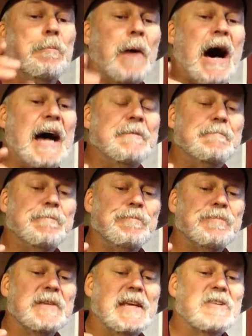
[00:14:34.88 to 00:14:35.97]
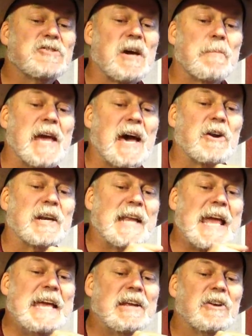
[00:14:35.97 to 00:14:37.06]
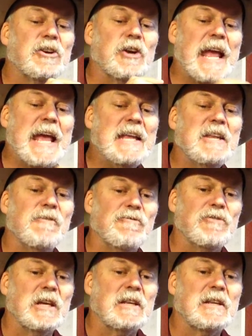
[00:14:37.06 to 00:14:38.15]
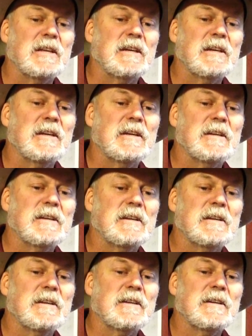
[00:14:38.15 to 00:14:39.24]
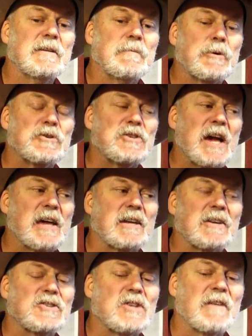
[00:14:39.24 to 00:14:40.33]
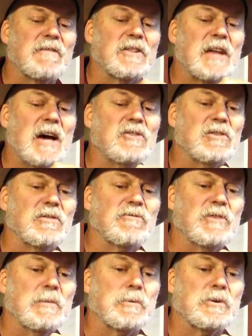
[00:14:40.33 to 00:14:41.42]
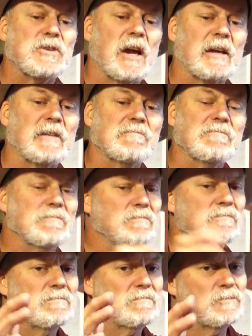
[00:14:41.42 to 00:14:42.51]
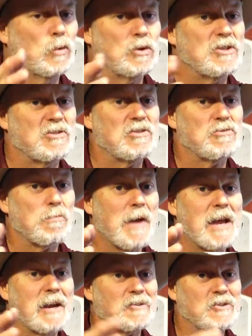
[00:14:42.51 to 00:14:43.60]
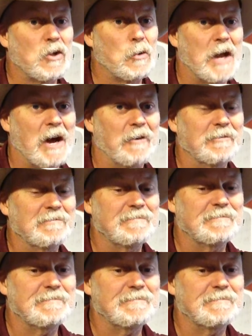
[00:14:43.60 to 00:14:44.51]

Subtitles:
But it's coming out at 880 feet per second instead of 1,000 feet per second, which is a dramatic slowdown.